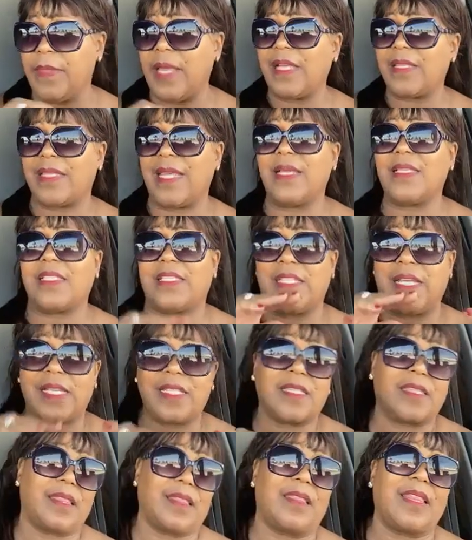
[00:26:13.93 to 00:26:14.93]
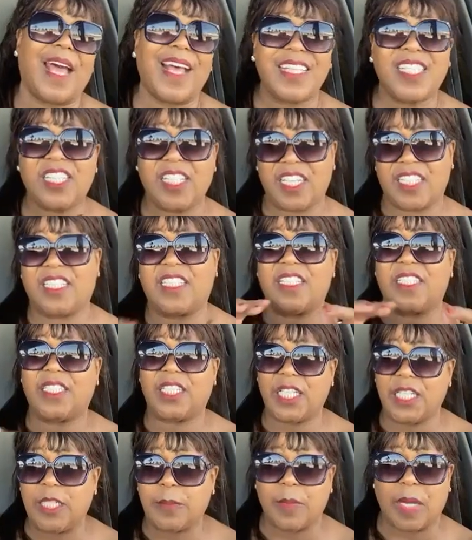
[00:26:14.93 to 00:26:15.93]
That's just the
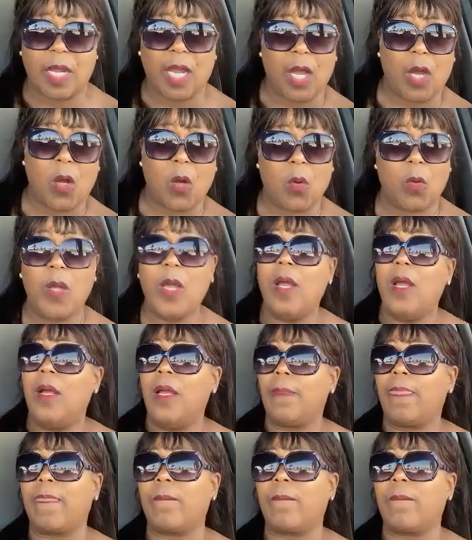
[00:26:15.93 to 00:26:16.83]
team alone.